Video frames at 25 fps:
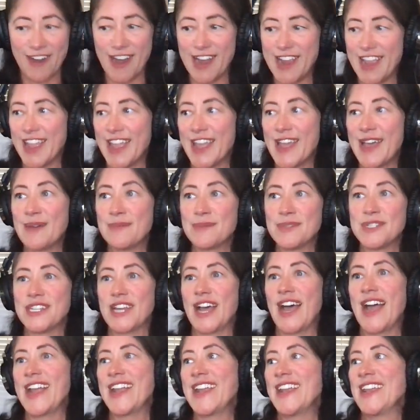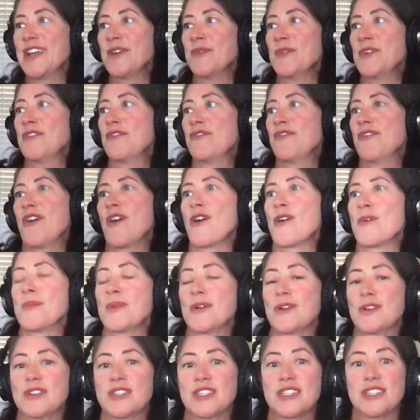Here I am dining with
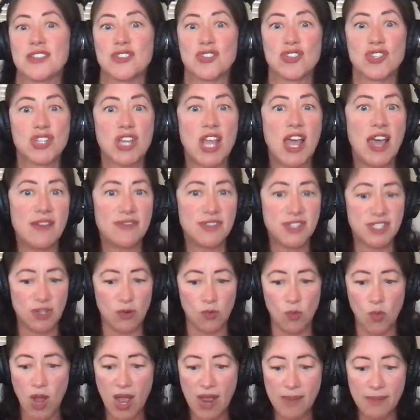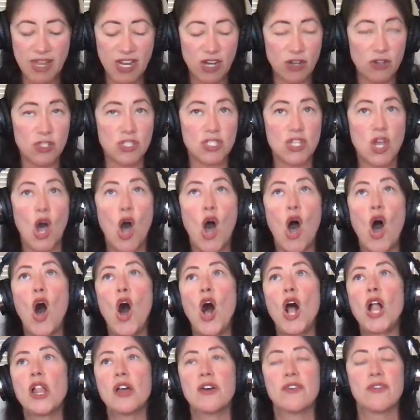farmers and chefs and winemakers
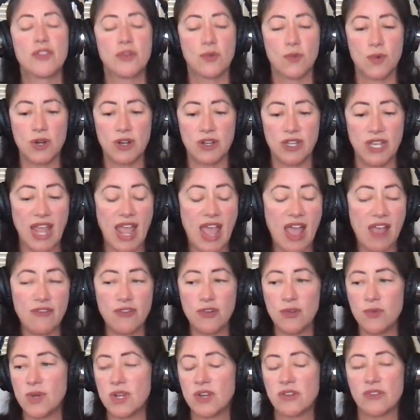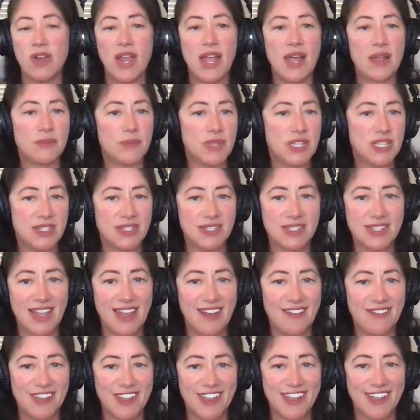all over the world. Everyone around me is
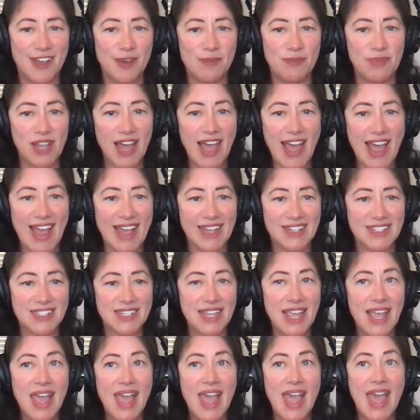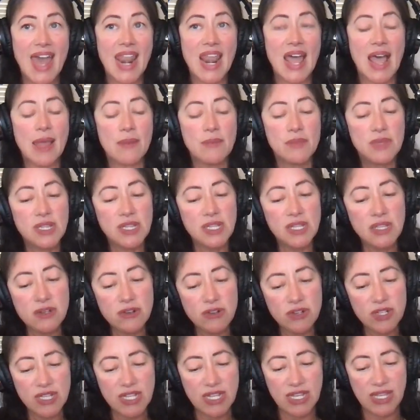having a blast. And I'm
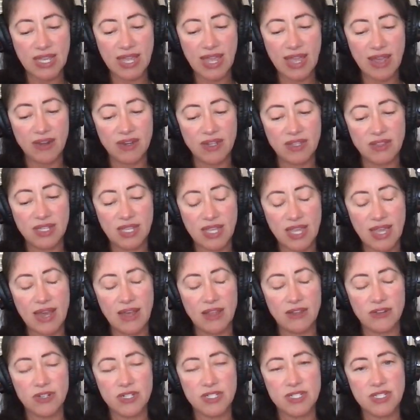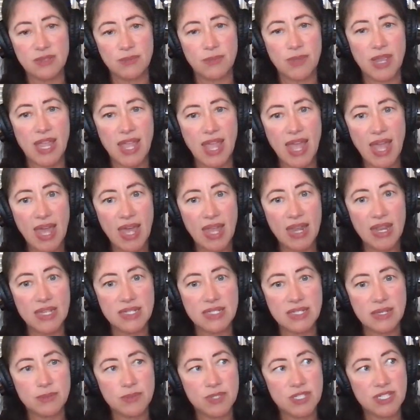literally counting the calories in my head
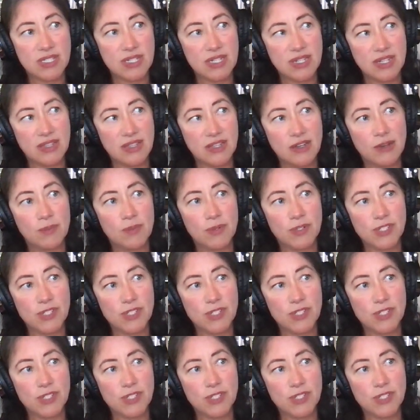as I'm sitting there